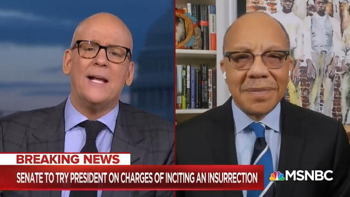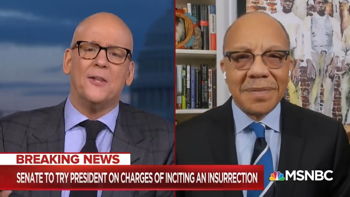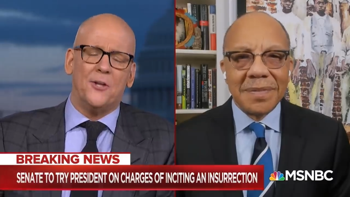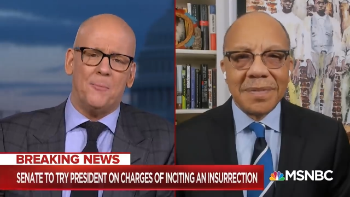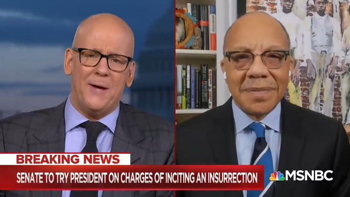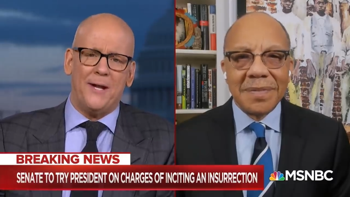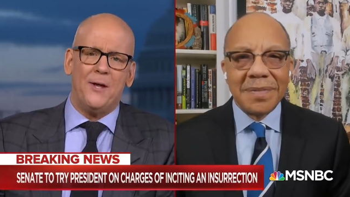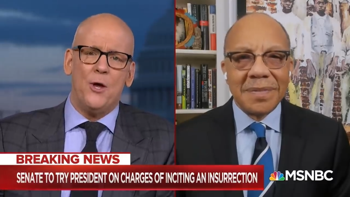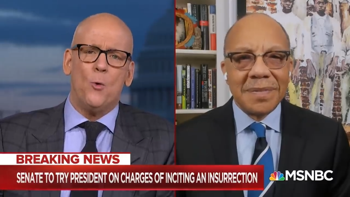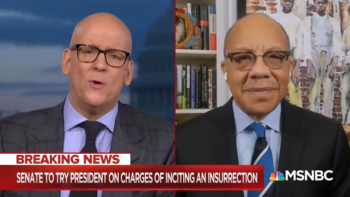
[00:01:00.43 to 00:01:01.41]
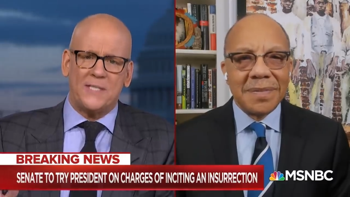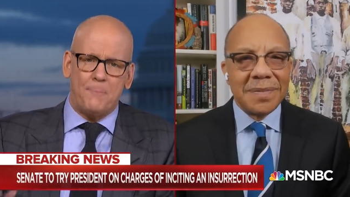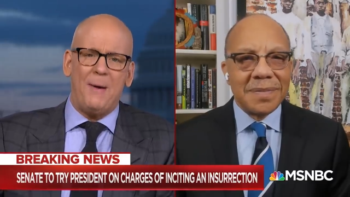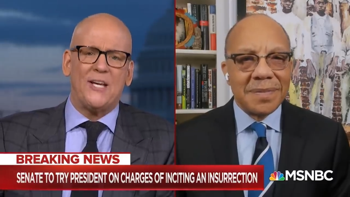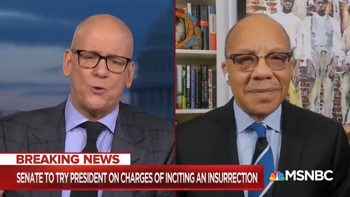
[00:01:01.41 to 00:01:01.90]
Speaker 1: a little bit was
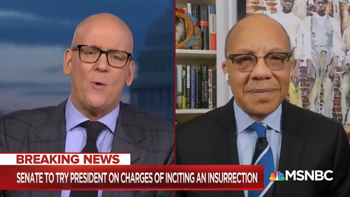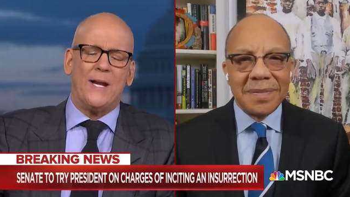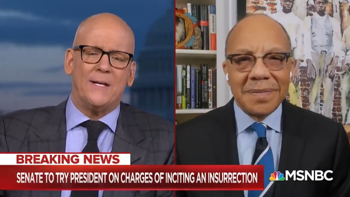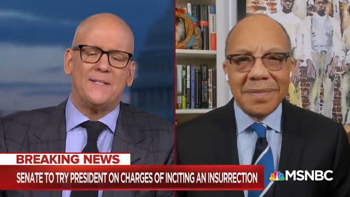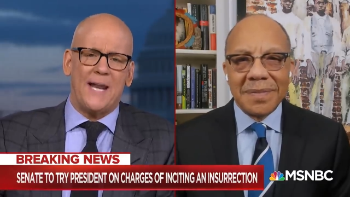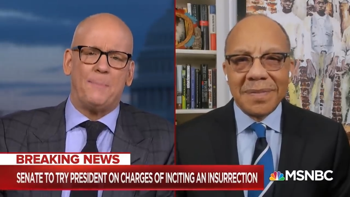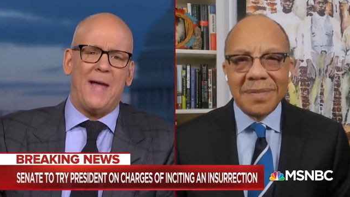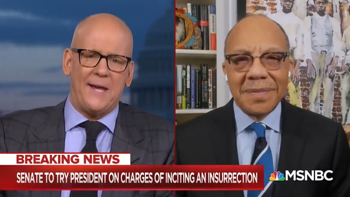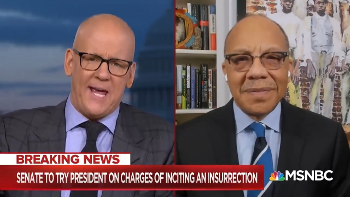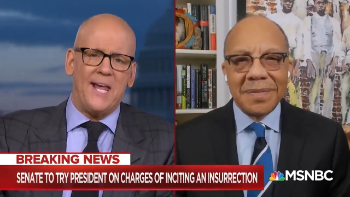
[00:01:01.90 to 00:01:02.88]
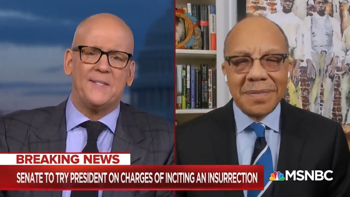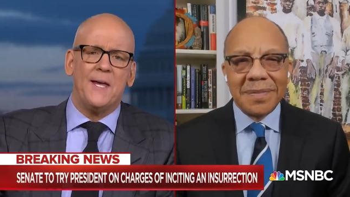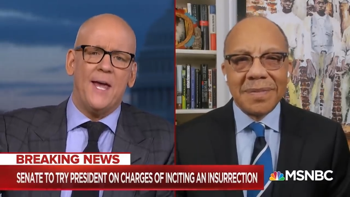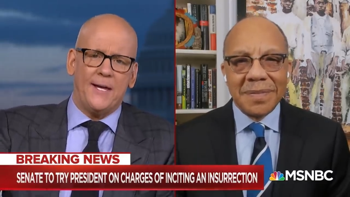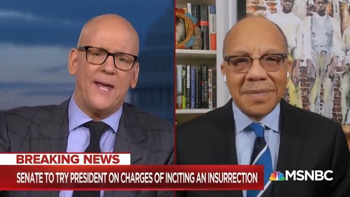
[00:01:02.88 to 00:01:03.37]
the best way to set up that
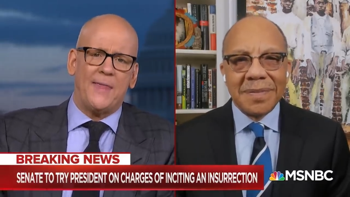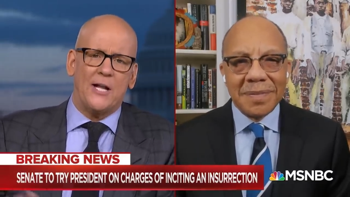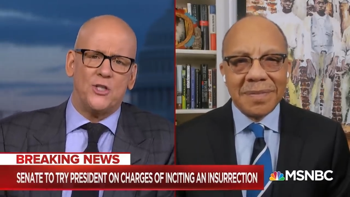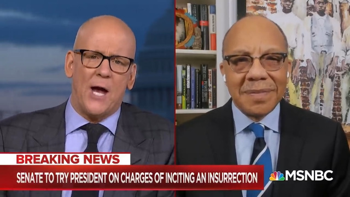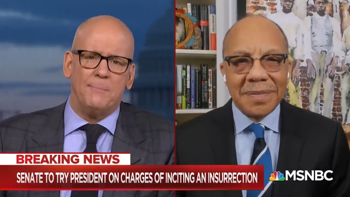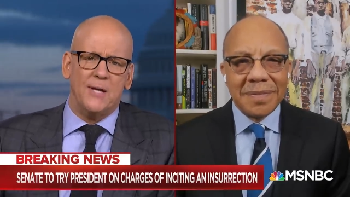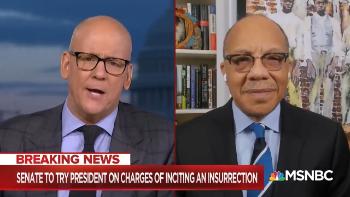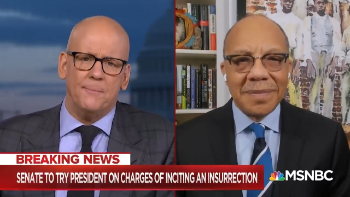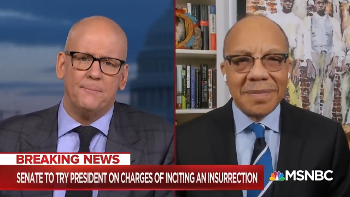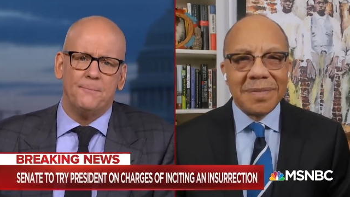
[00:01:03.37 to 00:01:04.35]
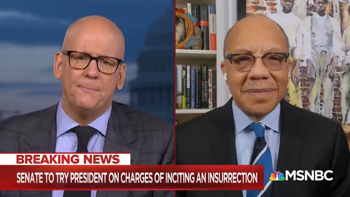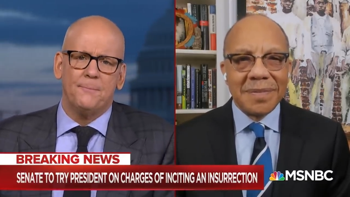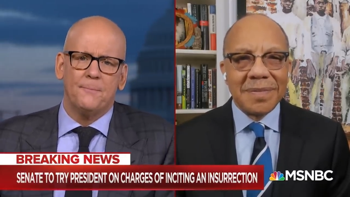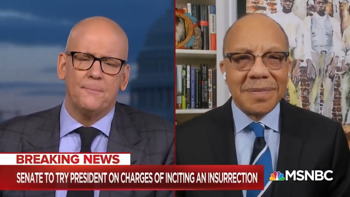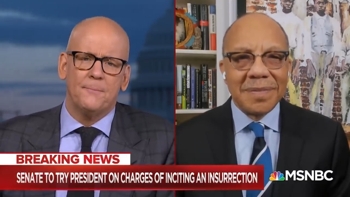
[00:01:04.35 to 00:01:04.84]
case and get that job done.
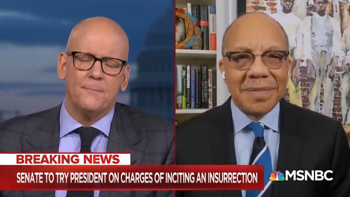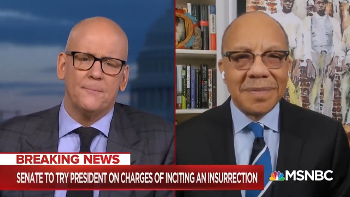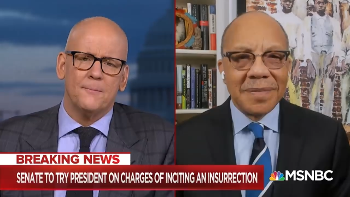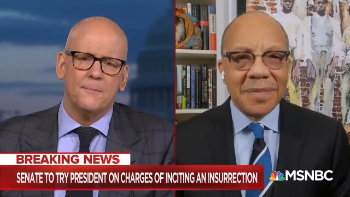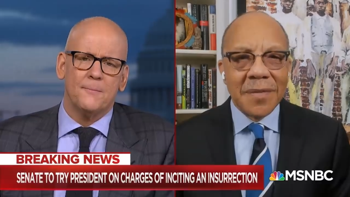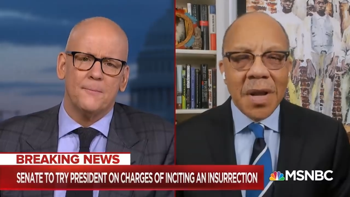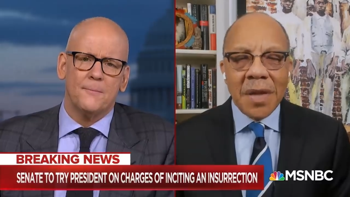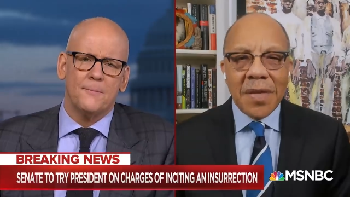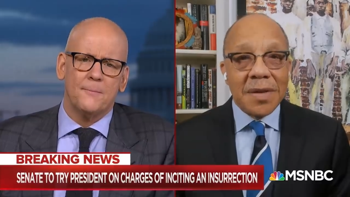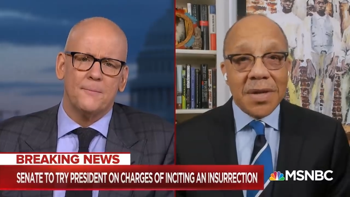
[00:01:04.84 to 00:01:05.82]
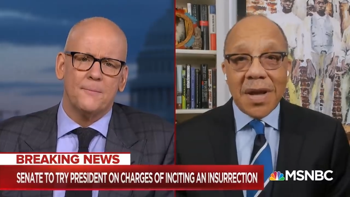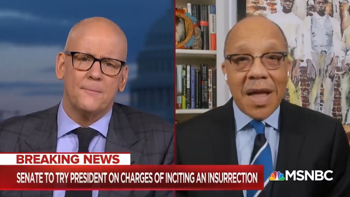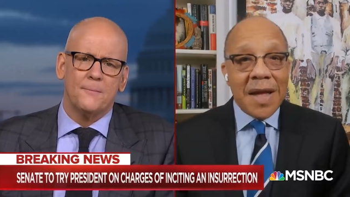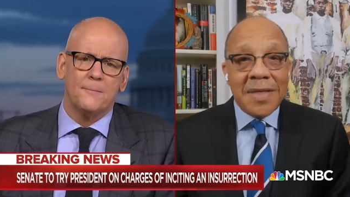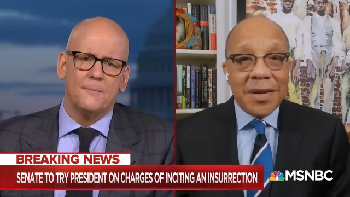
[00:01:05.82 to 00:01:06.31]
Speaker 2: That's
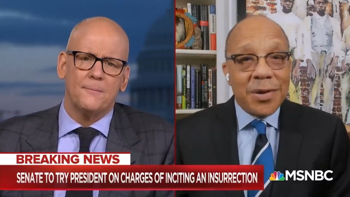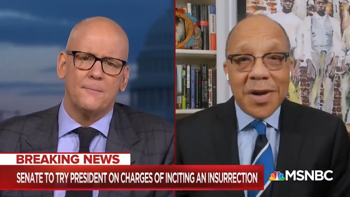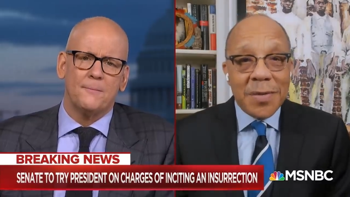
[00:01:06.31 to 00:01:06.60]
I think you're